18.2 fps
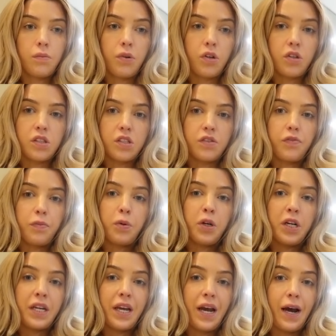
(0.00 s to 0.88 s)
Because it's
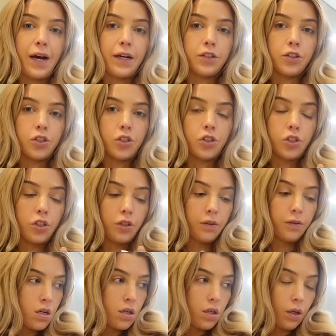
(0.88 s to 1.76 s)
pretty
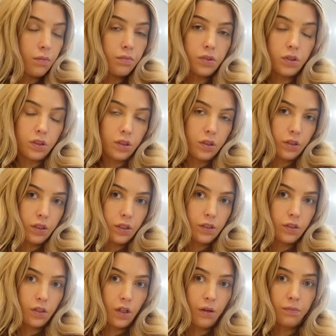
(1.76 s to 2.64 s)
cash. I'm
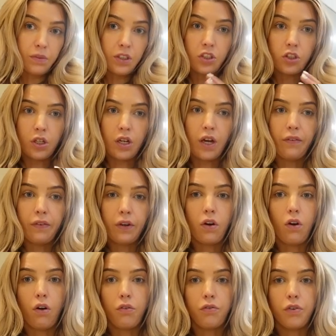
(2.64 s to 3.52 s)
delirious. I'm literally
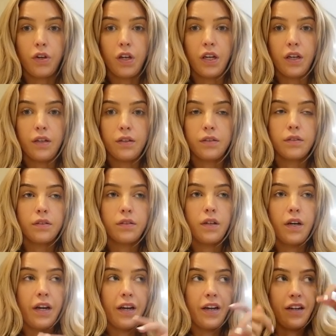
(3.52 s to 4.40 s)
having coffee.
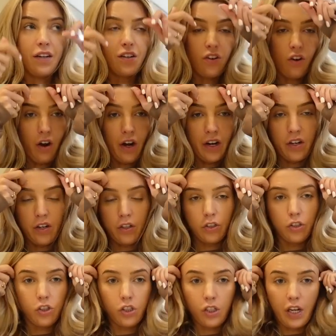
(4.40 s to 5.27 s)
And I
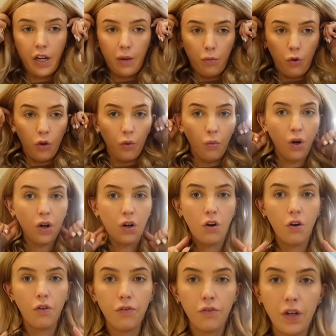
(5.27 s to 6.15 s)
don't usually have more than one
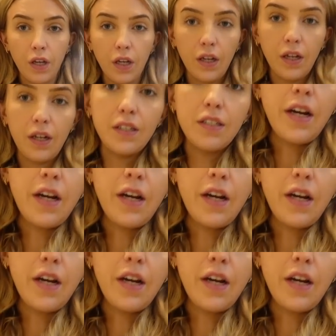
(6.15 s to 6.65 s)
coffee in a